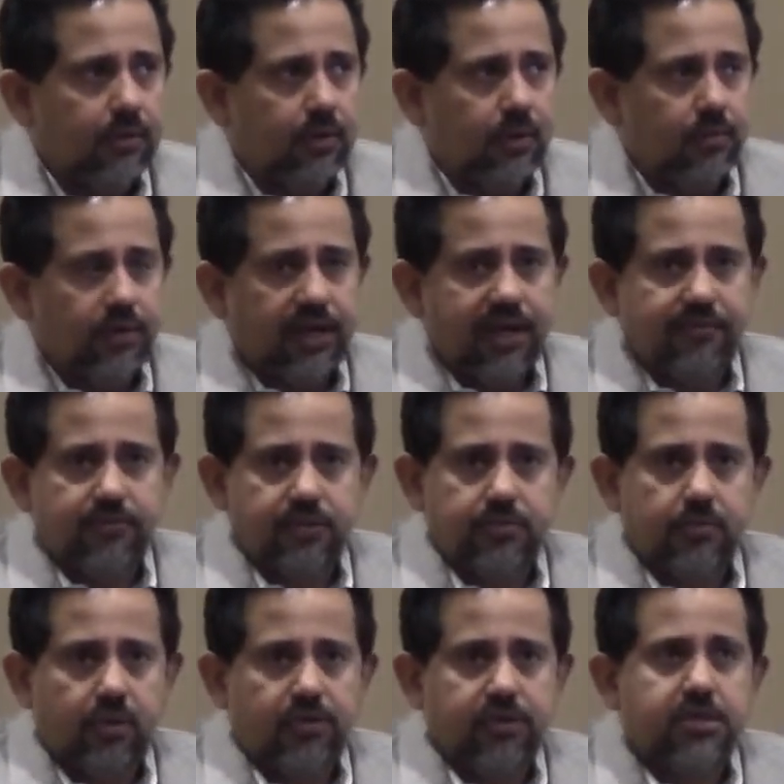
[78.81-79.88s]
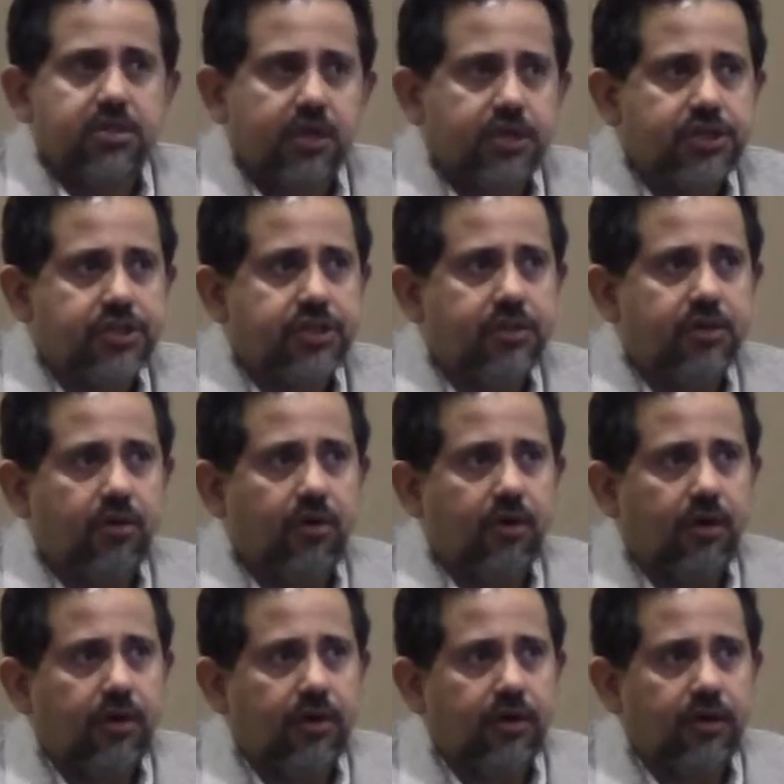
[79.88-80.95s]
We'll have a small discussion
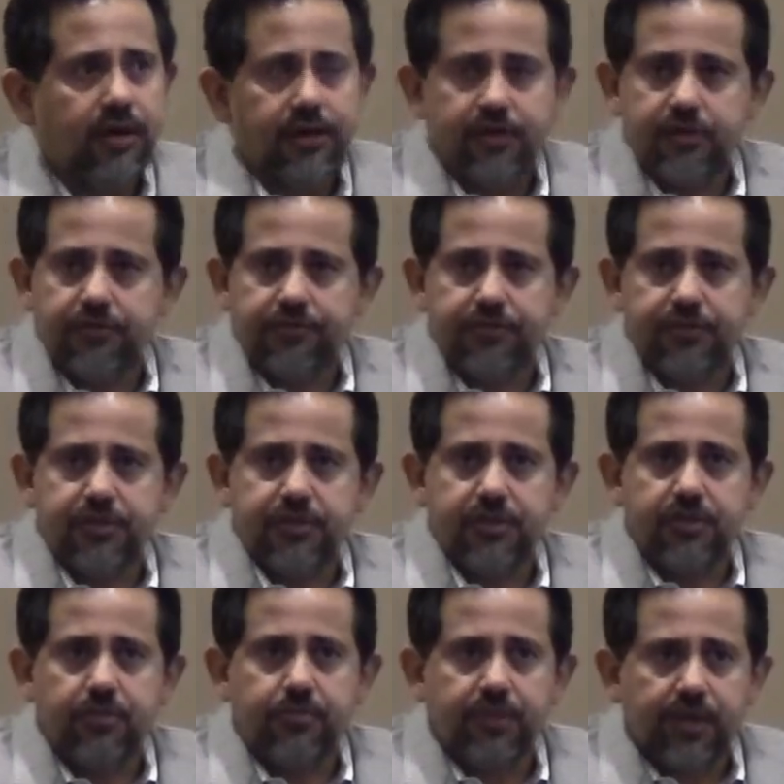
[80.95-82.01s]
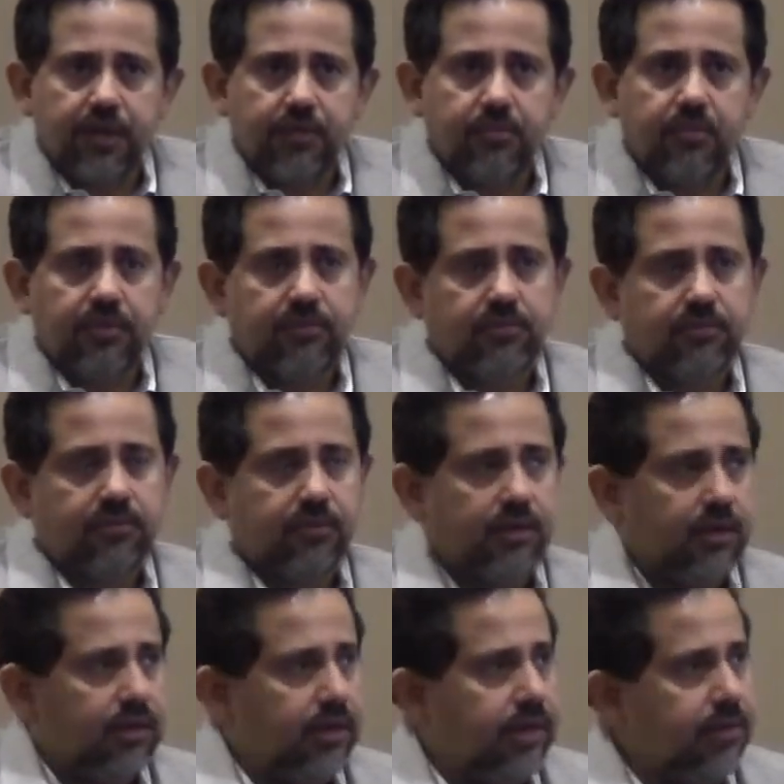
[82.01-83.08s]
on energy efficiency to begin with
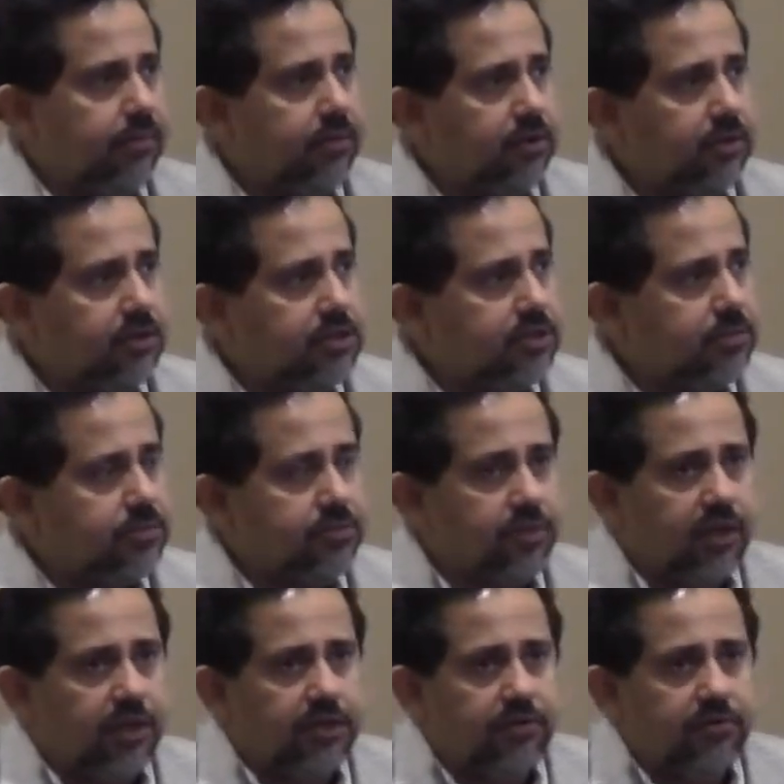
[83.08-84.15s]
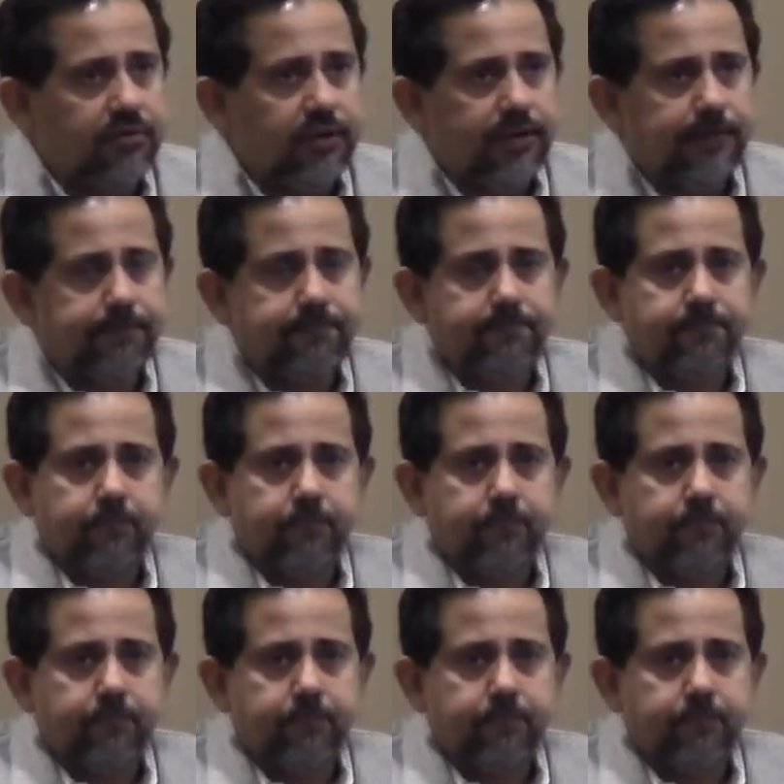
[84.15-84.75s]
in partnerships related to that.